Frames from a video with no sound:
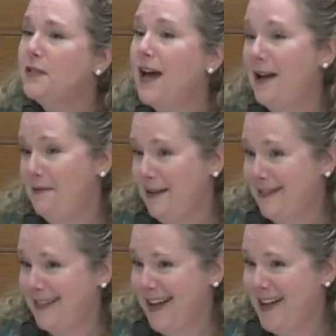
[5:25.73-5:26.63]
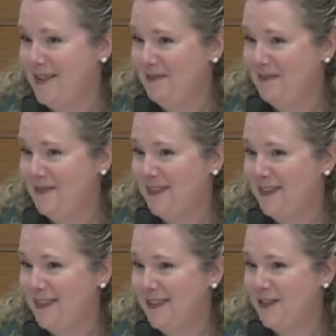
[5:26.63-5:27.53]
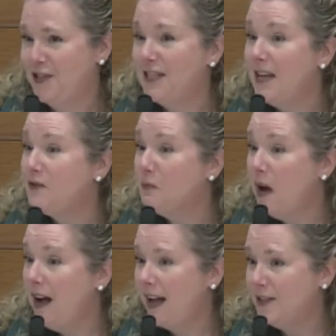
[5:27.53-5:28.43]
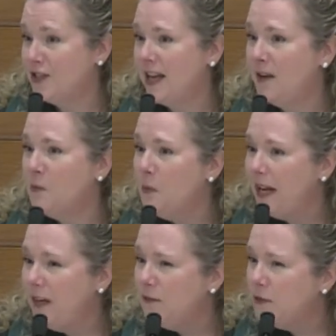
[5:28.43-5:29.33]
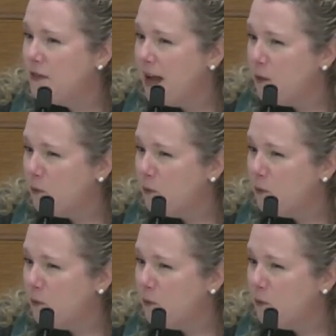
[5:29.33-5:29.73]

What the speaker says: Kairos time. You just have to watch and wait for that